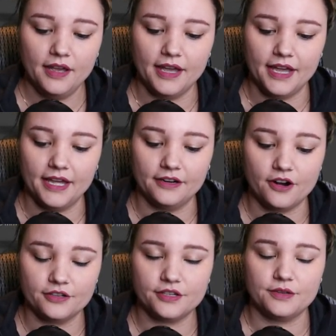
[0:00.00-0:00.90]
And it
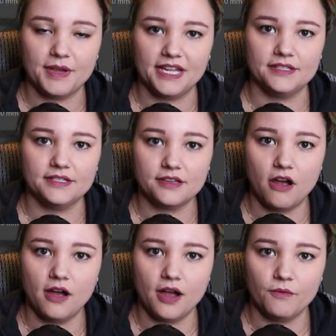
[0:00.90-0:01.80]
also depends
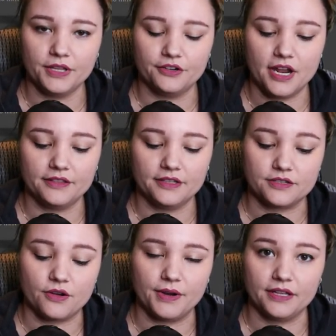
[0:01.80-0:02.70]
on whether or not this
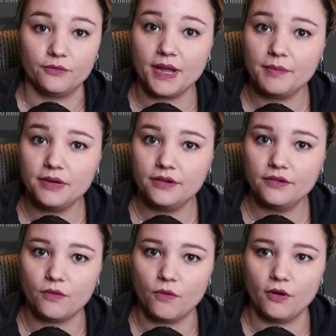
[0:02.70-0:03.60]
is going on the web
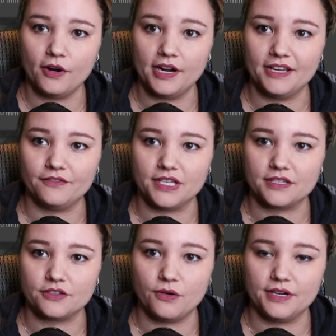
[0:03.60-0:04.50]
or if
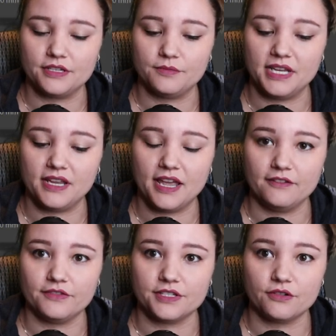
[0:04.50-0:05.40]
this is going to be a
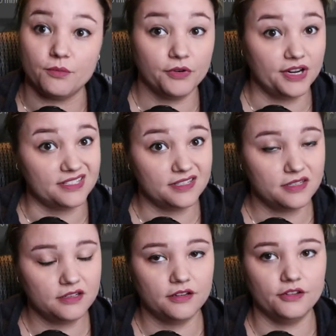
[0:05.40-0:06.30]
physical
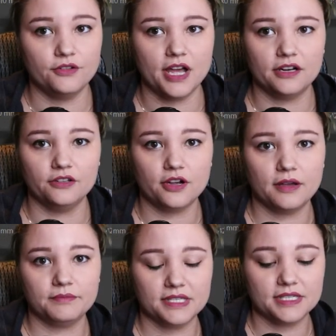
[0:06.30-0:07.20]
print. you got to look
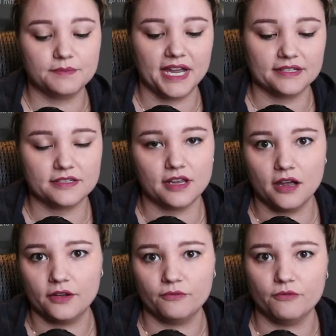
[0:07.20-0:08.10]
up the specs
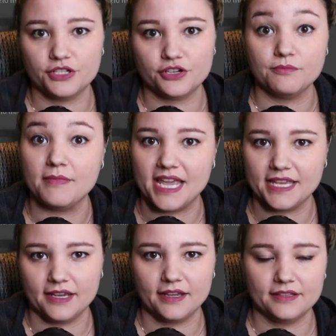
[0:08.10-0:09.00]
on what you're
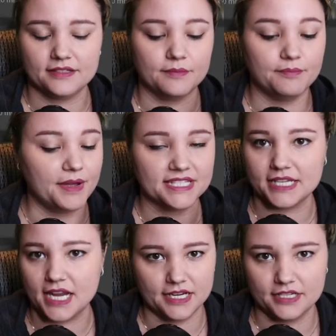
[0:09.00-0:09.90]
making. Is the best
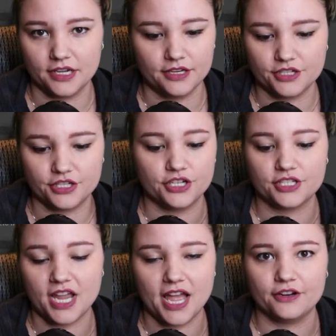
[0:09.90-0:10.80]
thing I could tell you is to
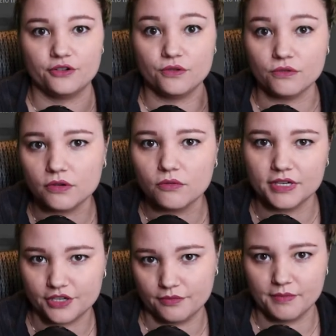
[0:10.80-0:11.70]
just kind of Google
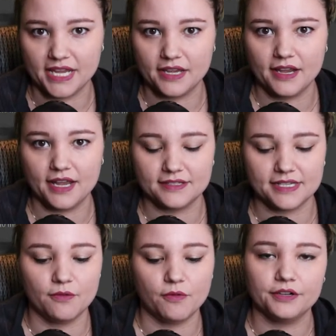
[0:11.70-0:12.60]
what you're making and
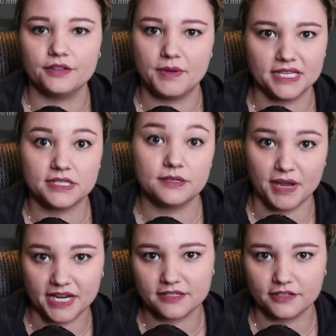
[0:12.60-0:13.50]
say what are the best
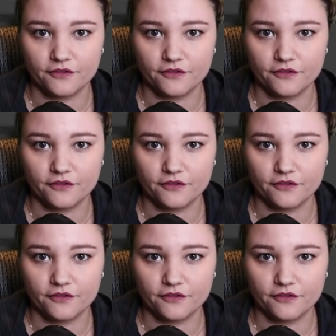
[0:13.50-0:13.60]
specs in